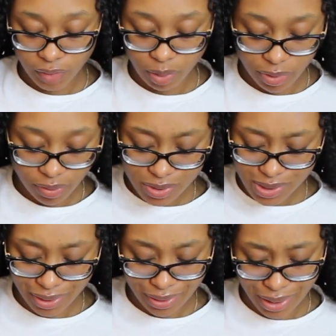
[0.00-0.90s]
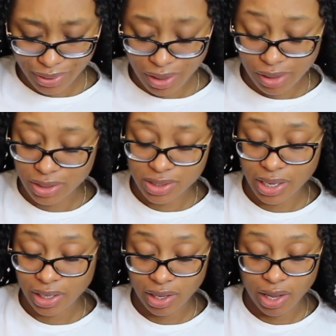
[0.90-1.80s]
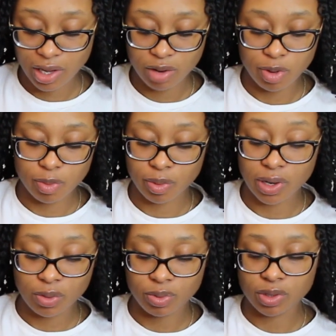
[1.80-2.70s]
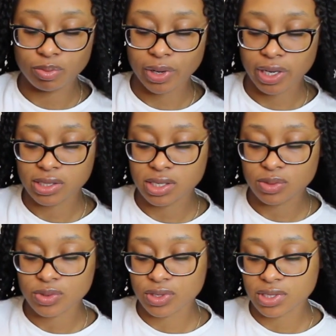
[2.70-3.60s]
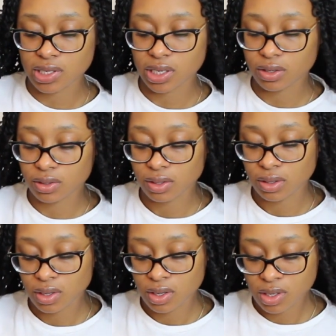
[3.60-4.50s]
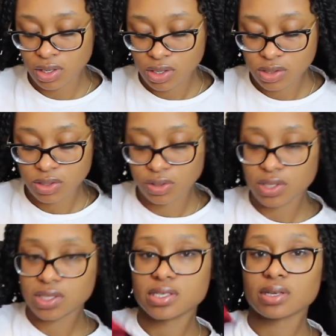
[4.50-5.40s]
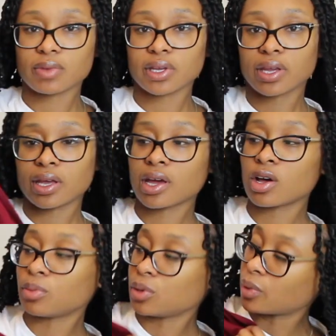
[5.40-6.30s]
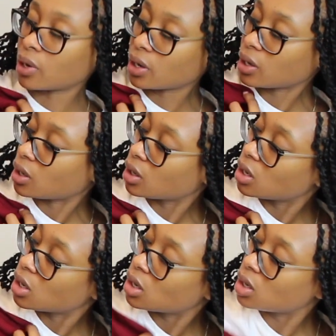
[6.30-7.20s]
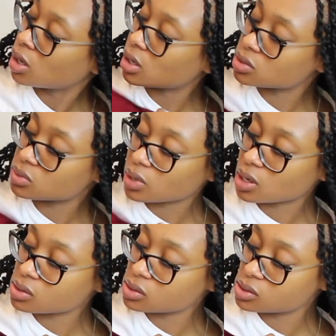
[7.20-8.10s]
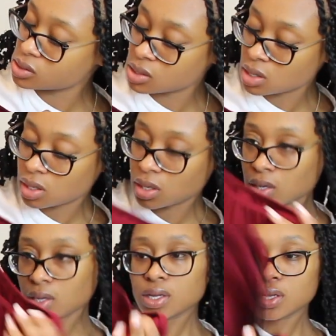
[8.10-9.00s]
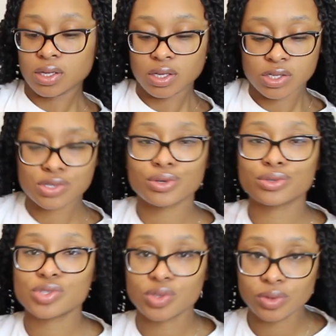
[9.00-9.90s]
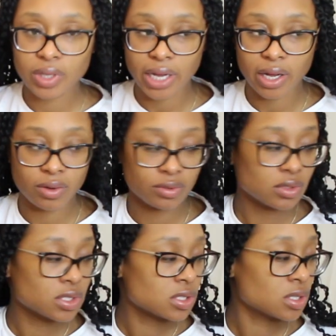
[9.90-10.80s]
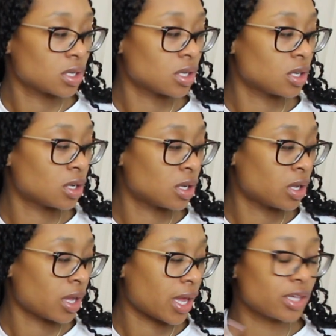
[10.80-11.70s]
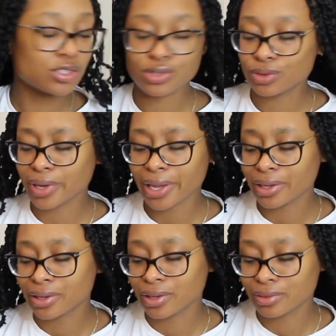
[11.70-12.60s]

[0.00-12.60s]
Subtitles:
I believe it was like $9. I can't remember, but I'll put the price because it was on sale. So this is something that I'll be wearing as well. So 2 gowns and 2 like,